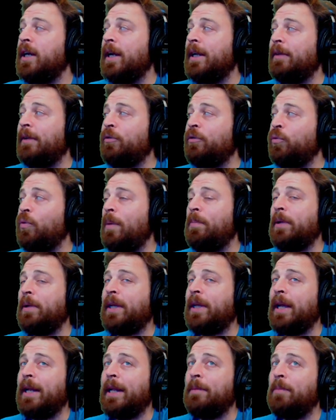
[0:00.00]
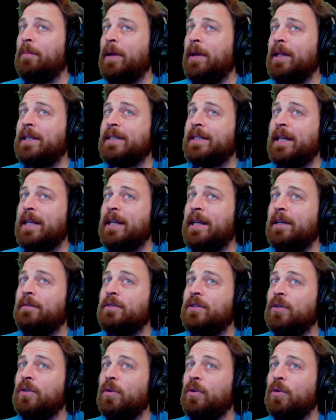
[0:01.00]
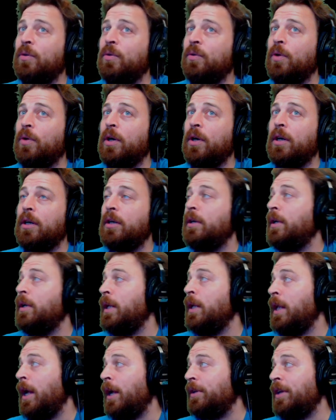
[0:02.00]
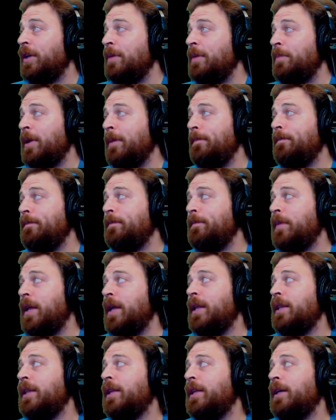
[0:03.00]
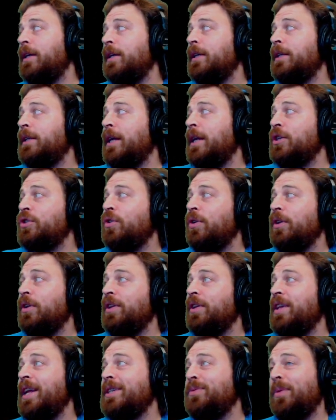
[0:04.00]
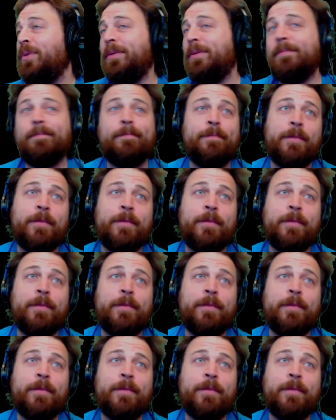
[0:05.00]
I'd have to replicate it, but I didn't save, so I'll type it up and catch you all in the next one.